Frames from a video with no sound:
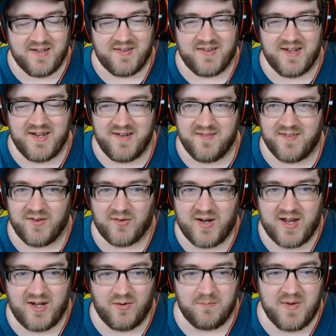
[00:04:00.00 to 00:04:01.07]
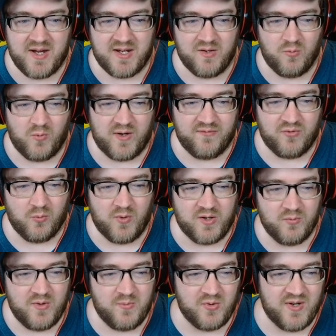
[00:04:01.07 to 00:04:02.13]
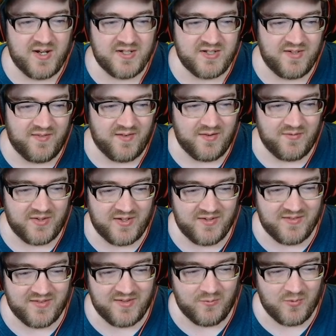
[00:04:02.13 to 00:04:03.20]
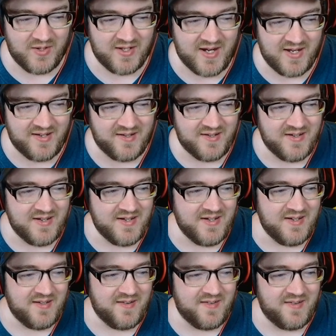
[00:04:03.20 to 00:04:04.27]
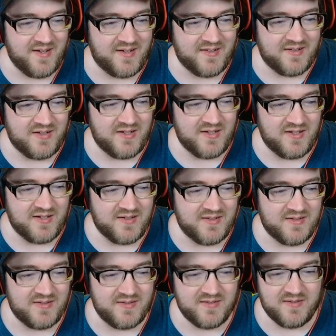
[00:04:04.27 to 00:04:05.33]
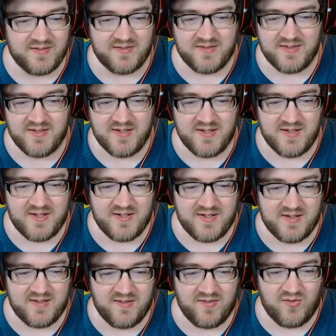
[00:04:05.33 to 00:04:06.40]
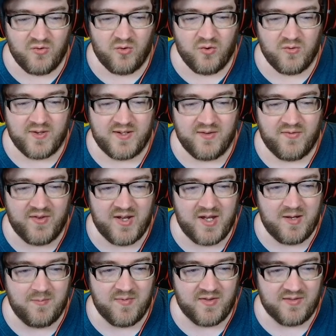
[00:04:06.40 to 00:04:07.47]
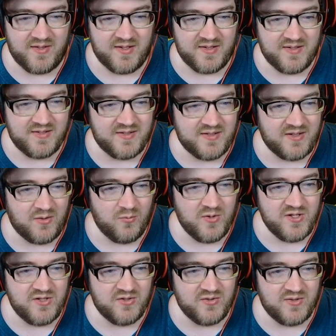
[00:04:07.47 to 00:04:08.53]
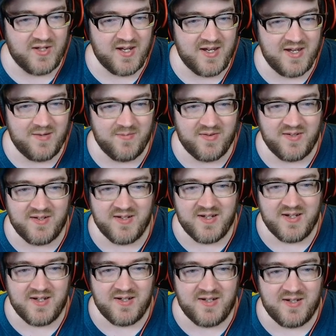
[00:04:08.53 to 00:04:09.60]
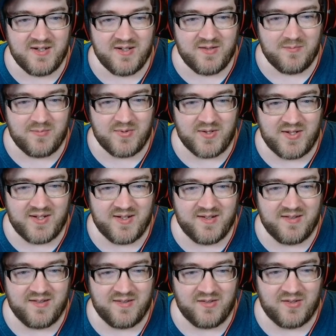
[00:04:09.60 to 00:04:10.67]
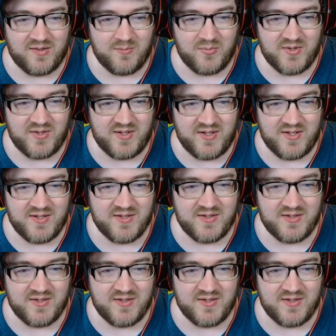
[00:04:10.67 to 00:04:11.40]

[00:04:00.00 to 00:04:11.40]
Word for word: scenes they're kind of making a one-for-one reproductions of, you know, to really kind of stick to the story and the themes of the original games. But yeah, this is looking pretty